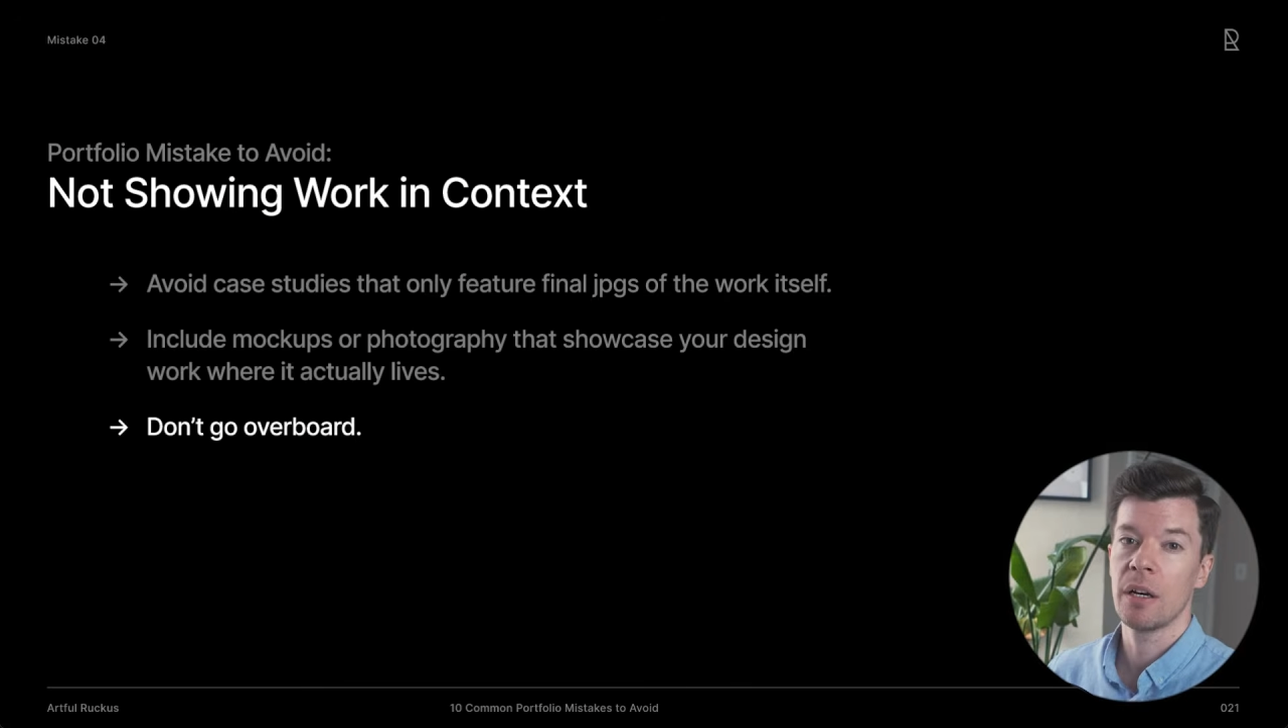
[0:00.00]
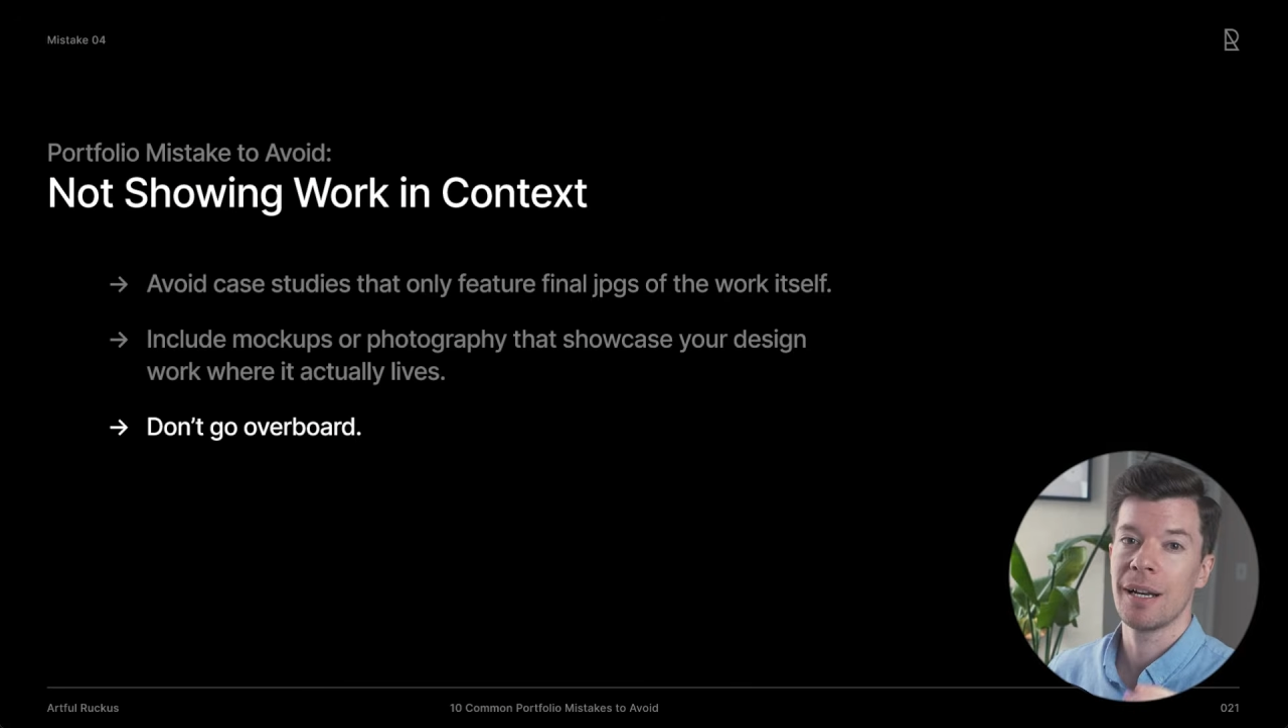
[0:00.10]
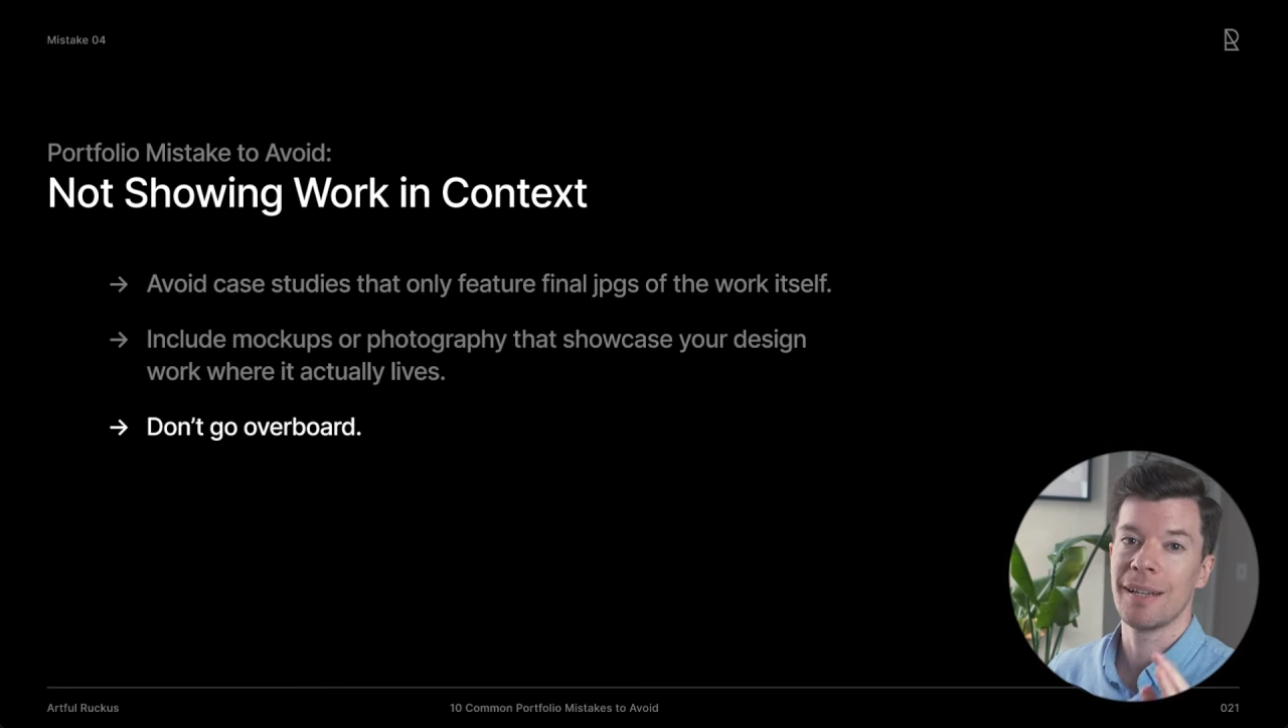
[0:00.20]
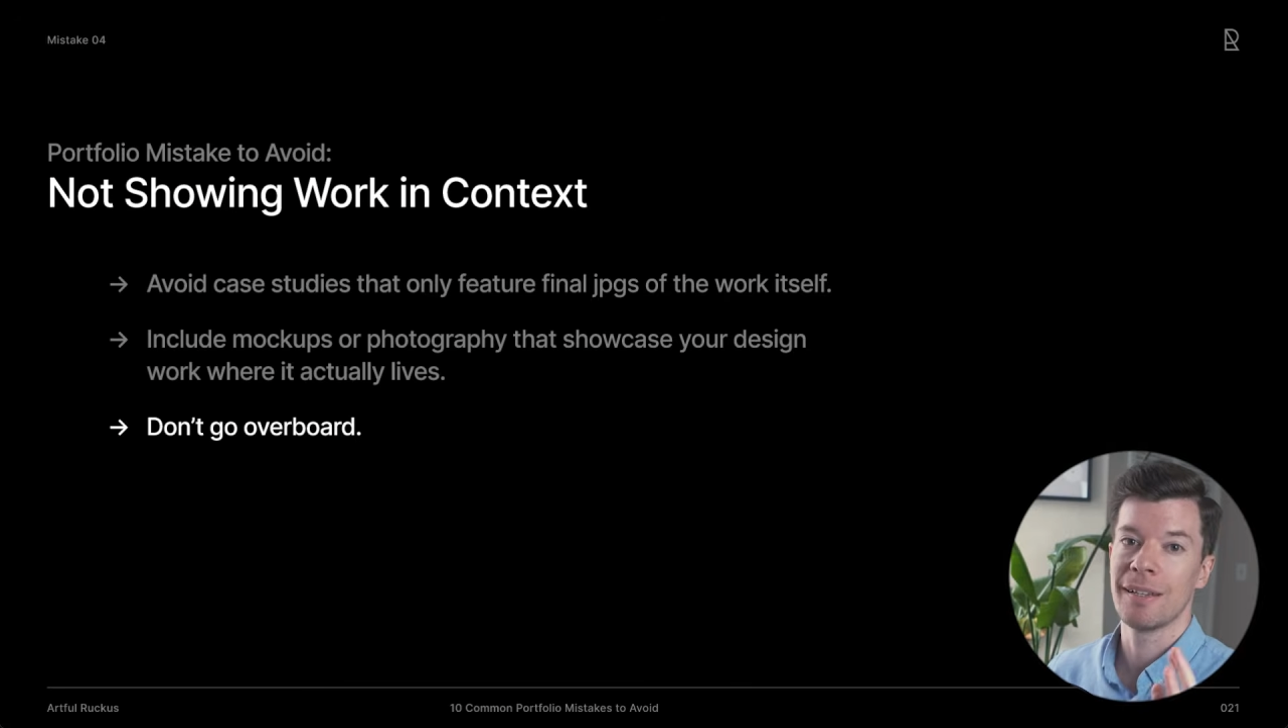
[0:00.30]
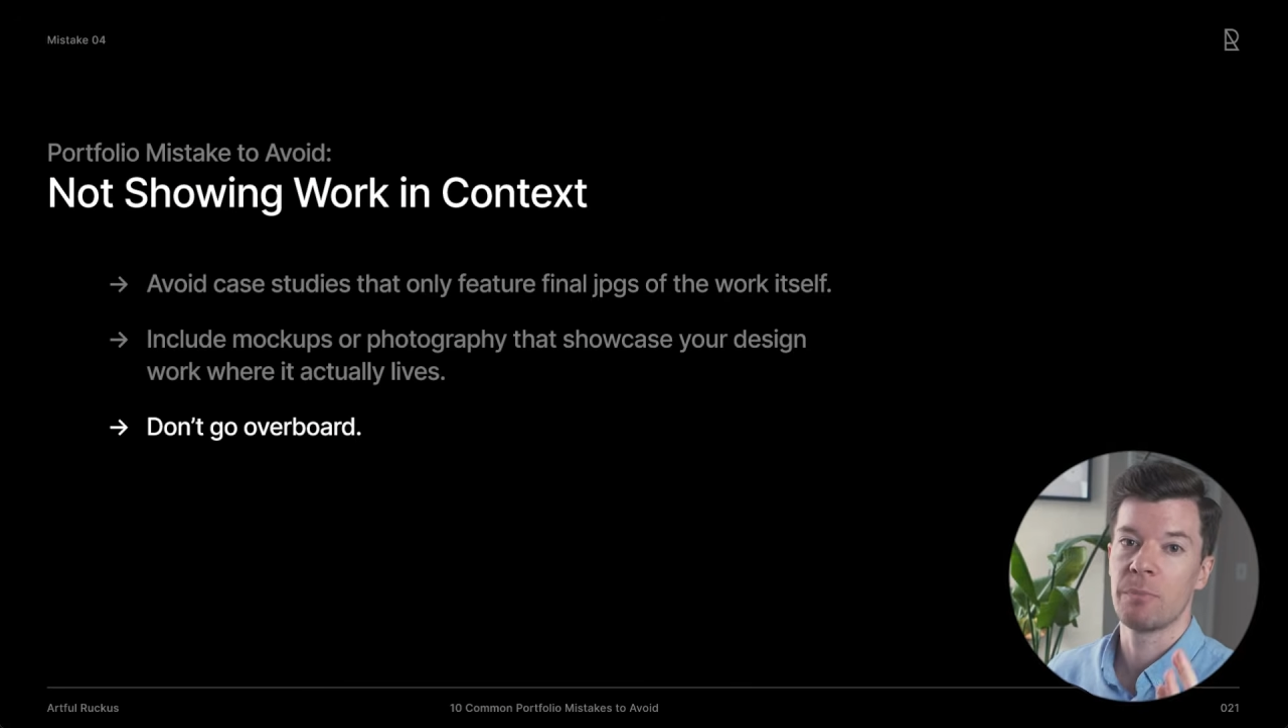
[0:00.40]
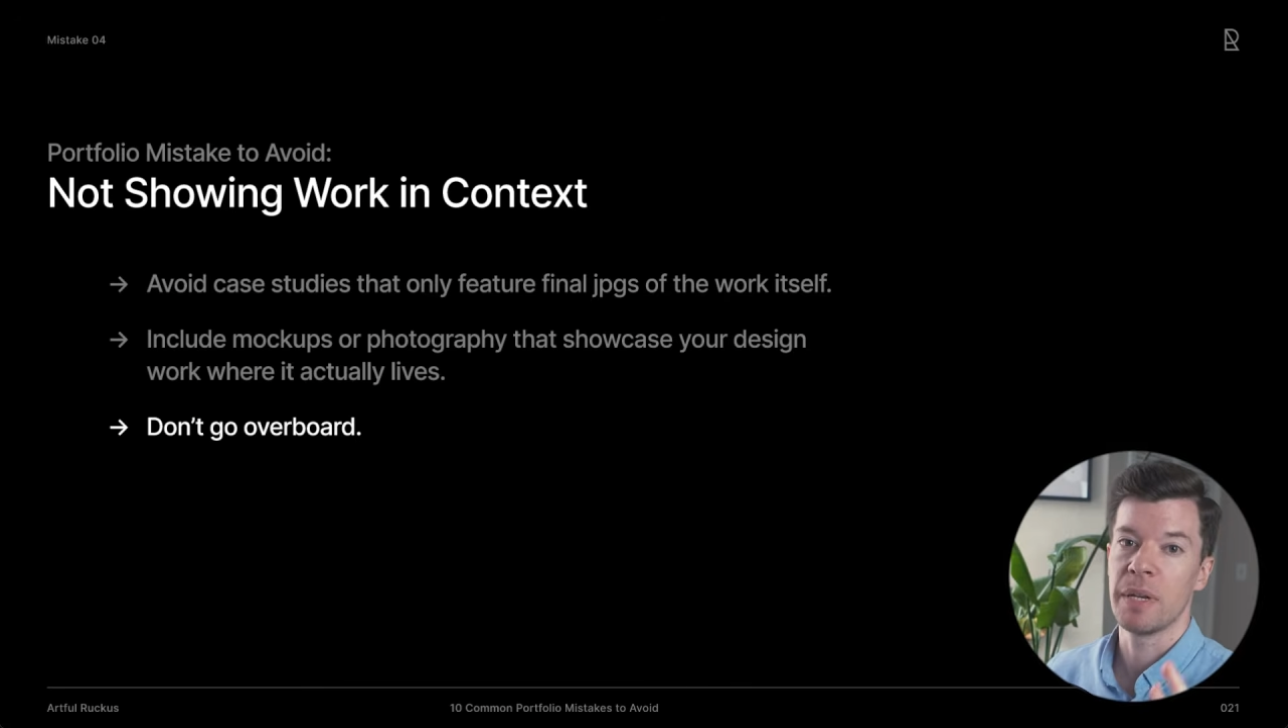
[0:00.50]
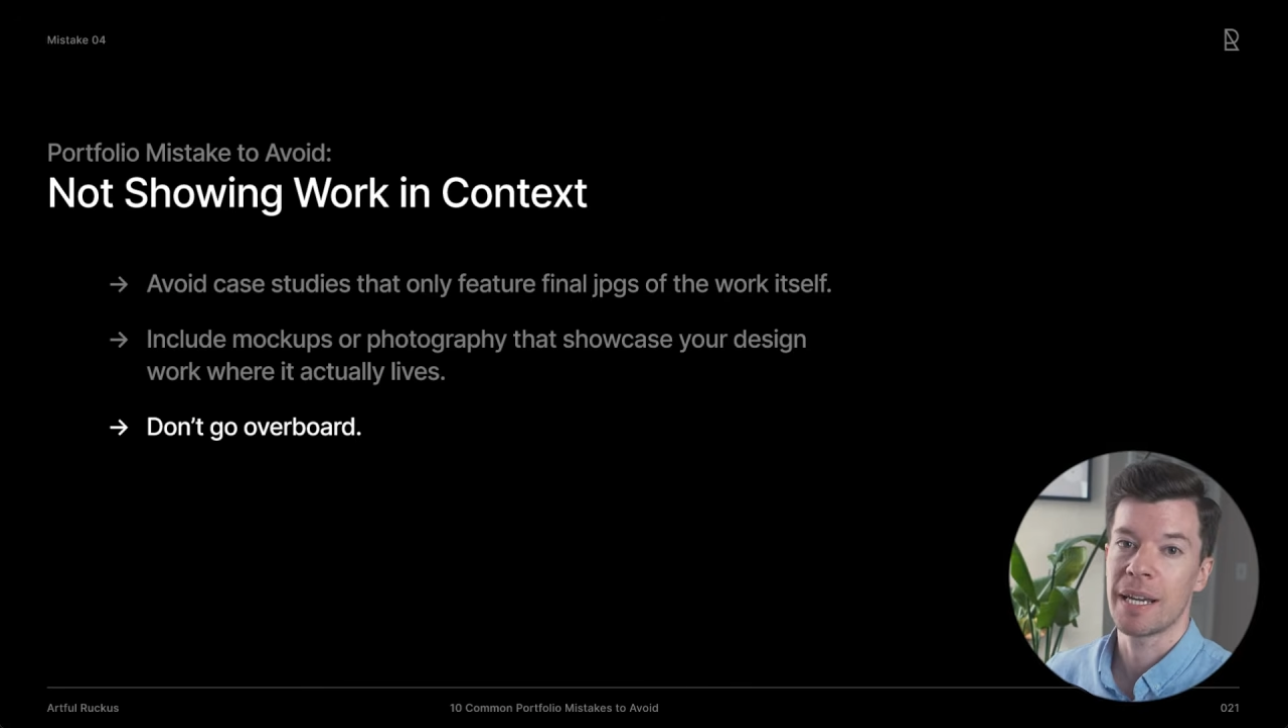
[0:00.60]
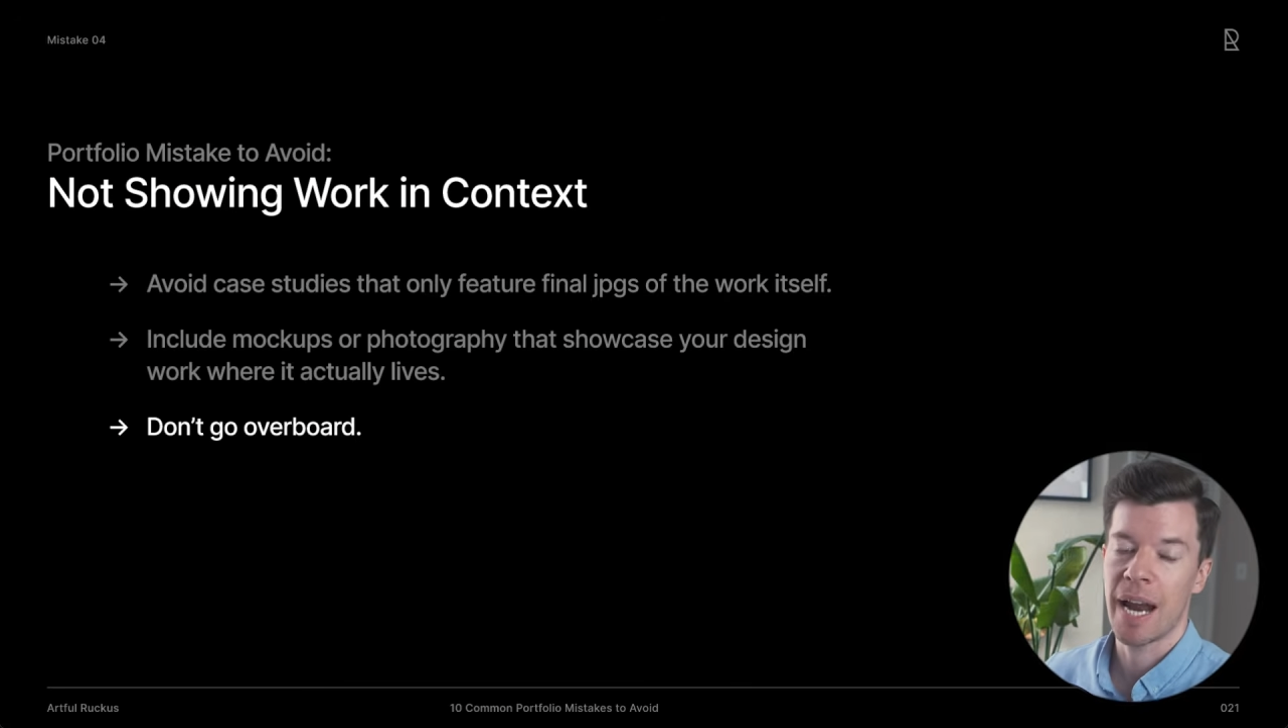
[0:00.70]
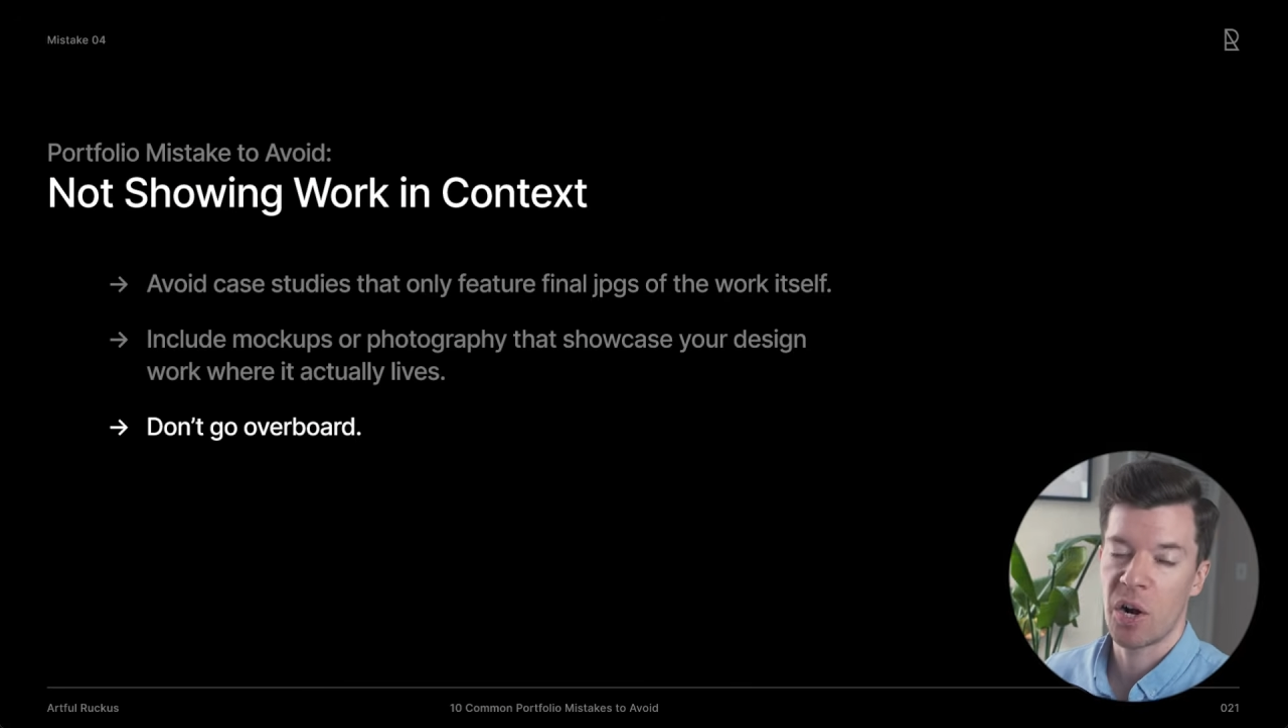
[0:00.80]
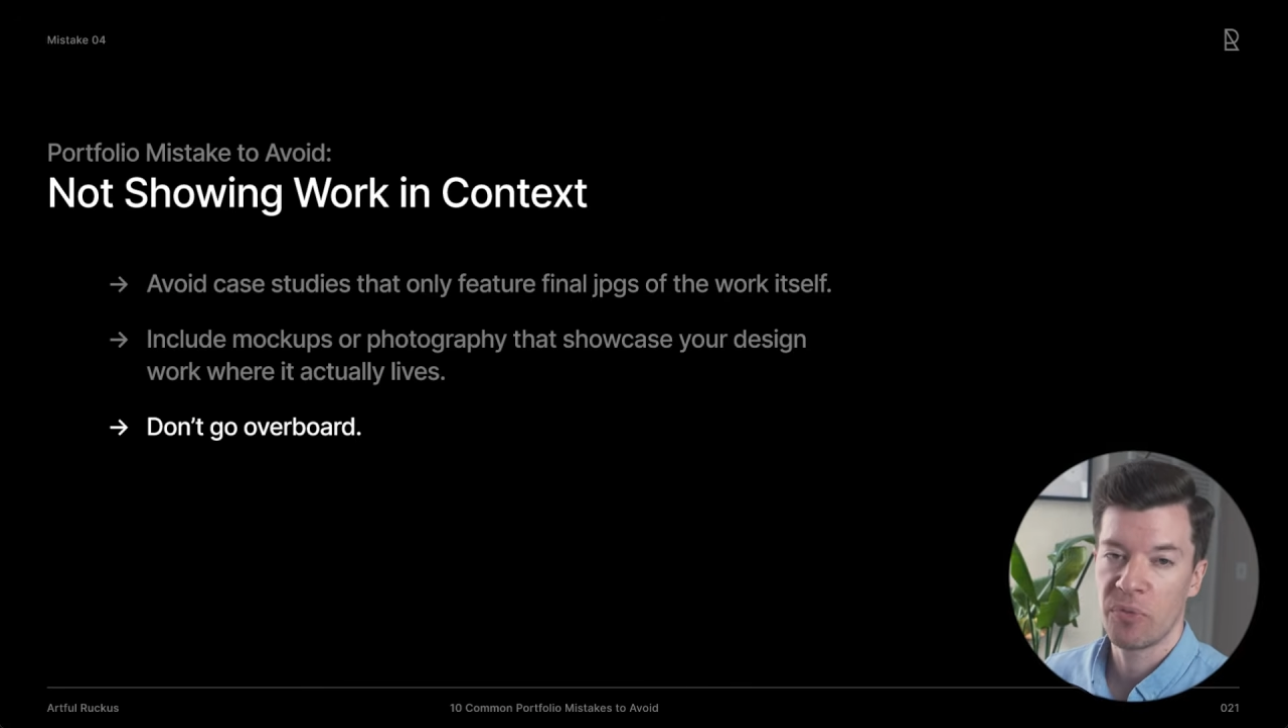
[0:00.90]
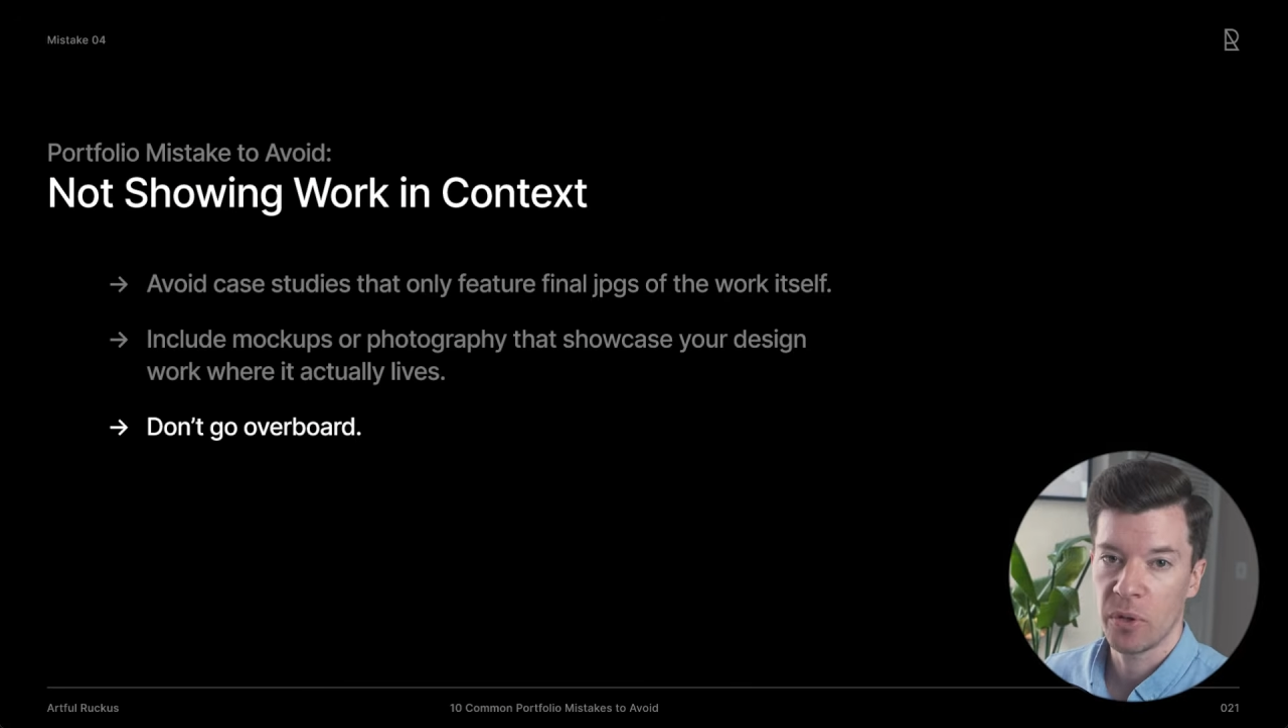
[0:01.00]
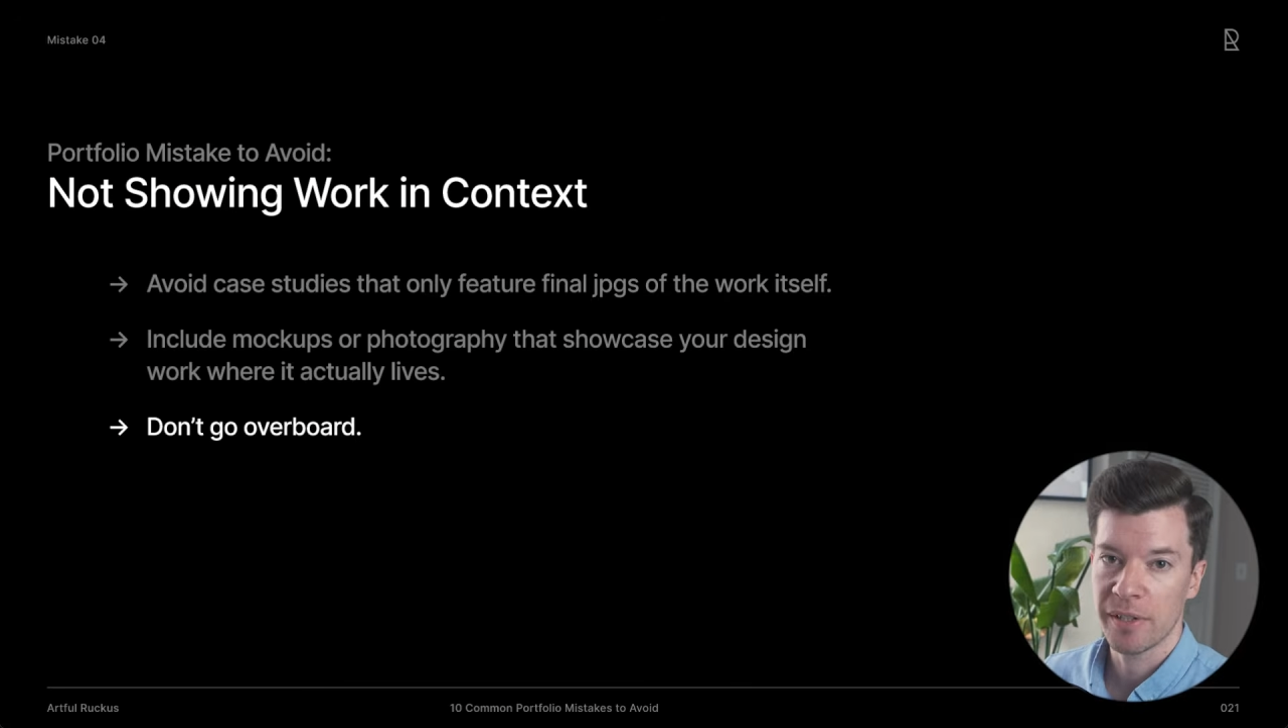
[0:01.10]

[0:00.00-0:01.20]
is be careful